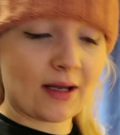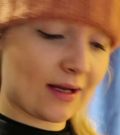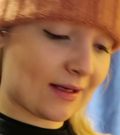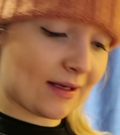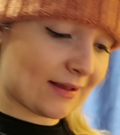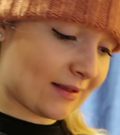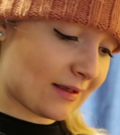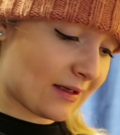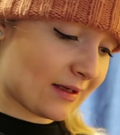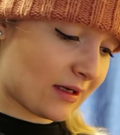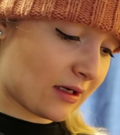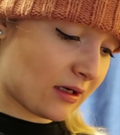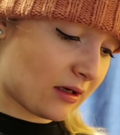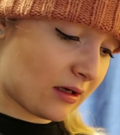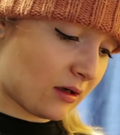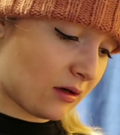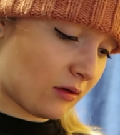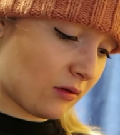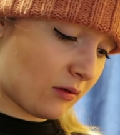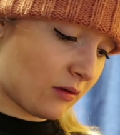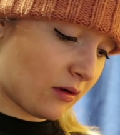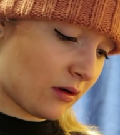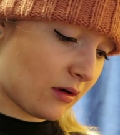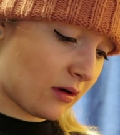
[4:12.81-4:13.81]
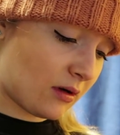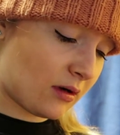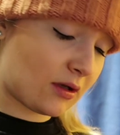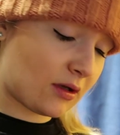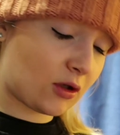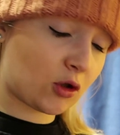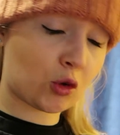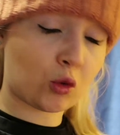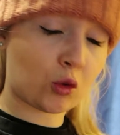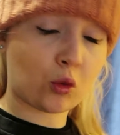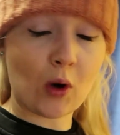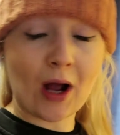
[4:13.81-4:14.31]
It is now
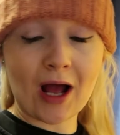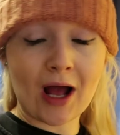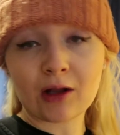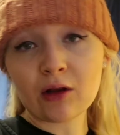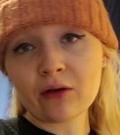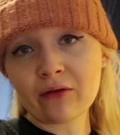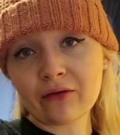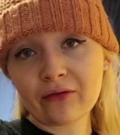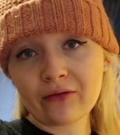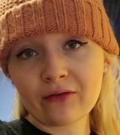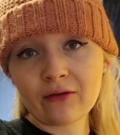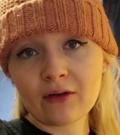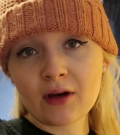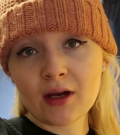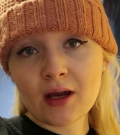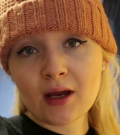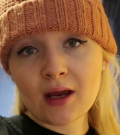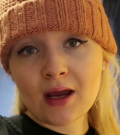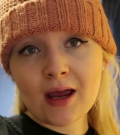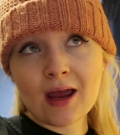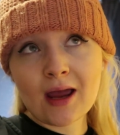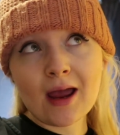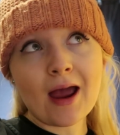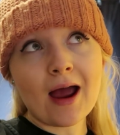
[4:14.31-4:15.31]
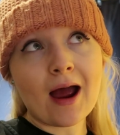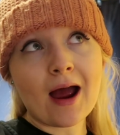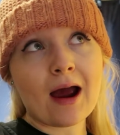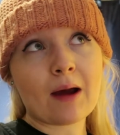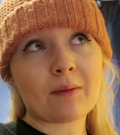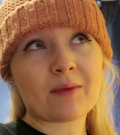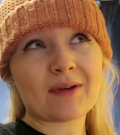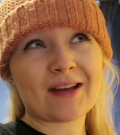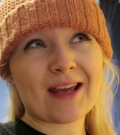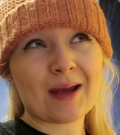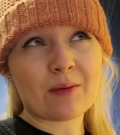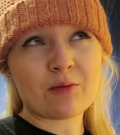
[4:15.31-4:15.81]
12.
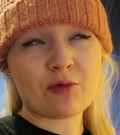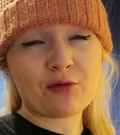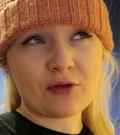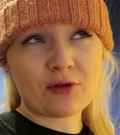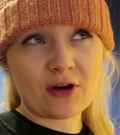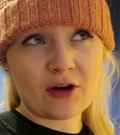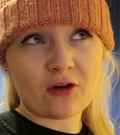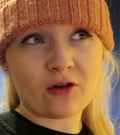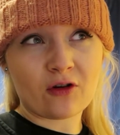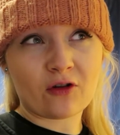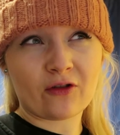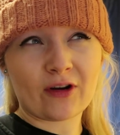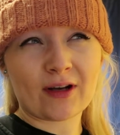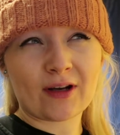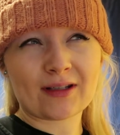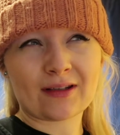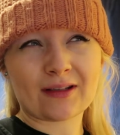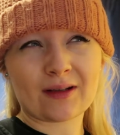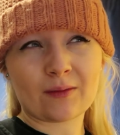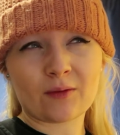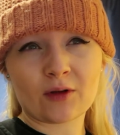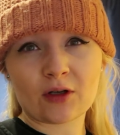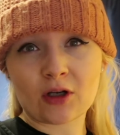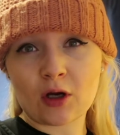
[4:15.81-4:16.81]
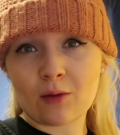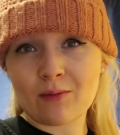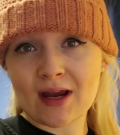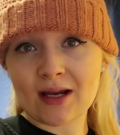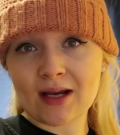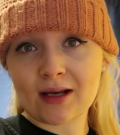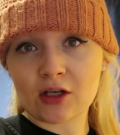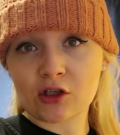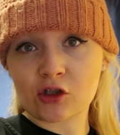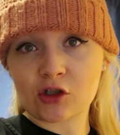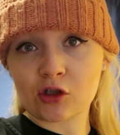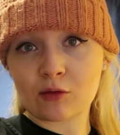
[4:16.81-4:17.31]
I'm getting pretty hungry, so I think I'm going to go
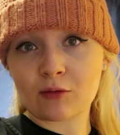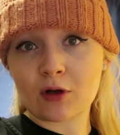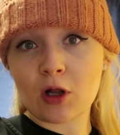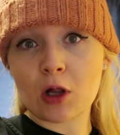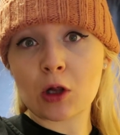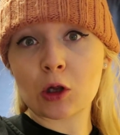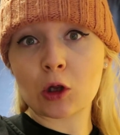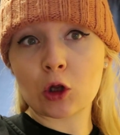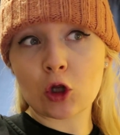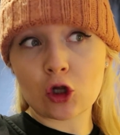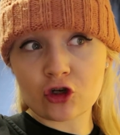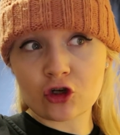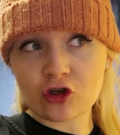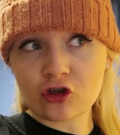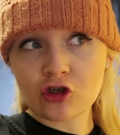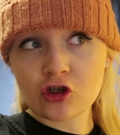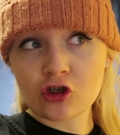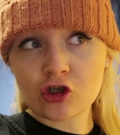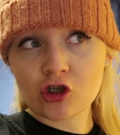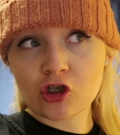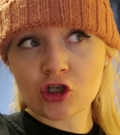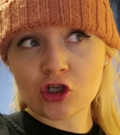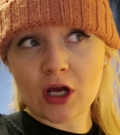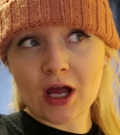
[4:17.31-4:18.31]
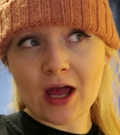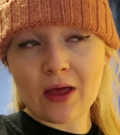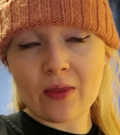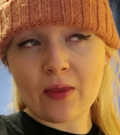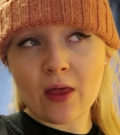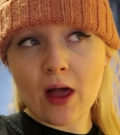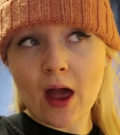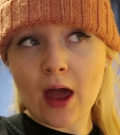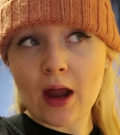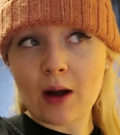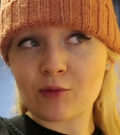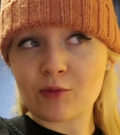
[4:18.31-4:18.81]
make some lunch,
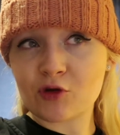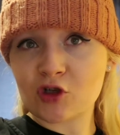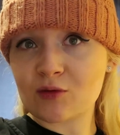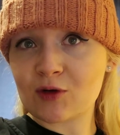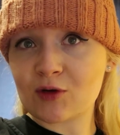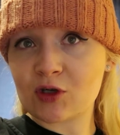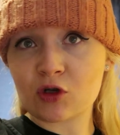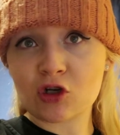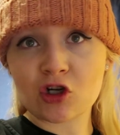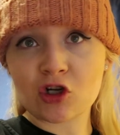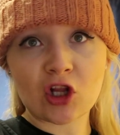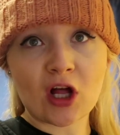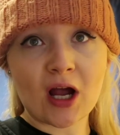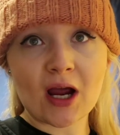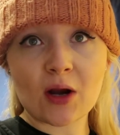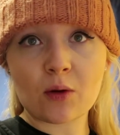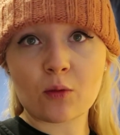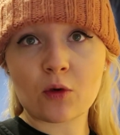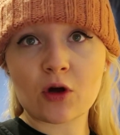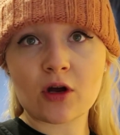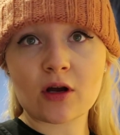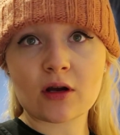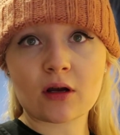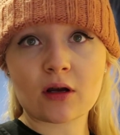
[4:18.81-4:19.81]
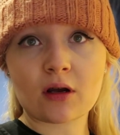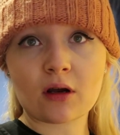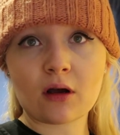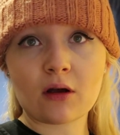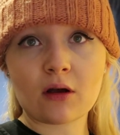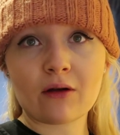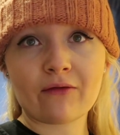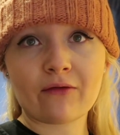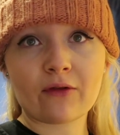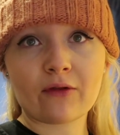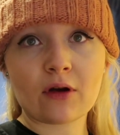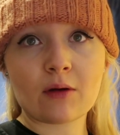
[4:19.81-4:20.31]
and then I'm just going to be doing client work
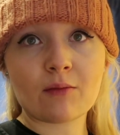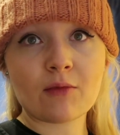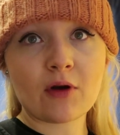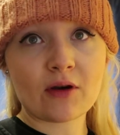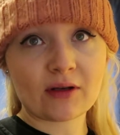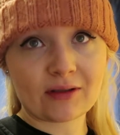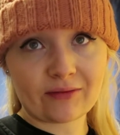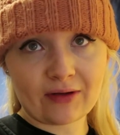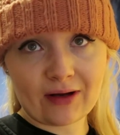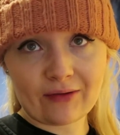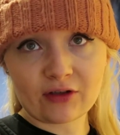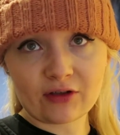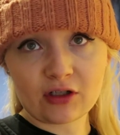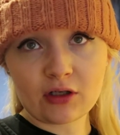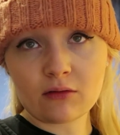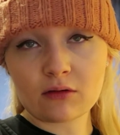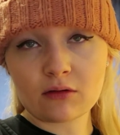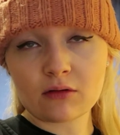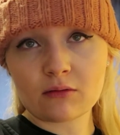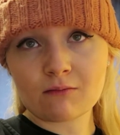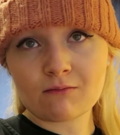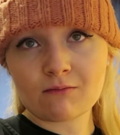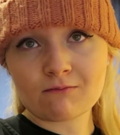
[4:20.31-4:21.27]
for most of the afternoon.